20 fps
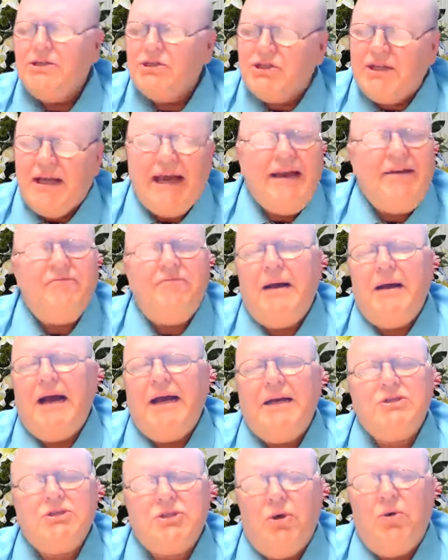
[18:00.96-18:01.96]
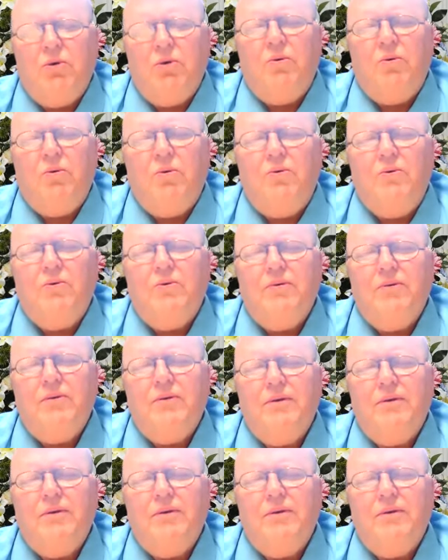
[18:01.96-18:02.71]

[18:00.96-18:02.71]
Save my soul.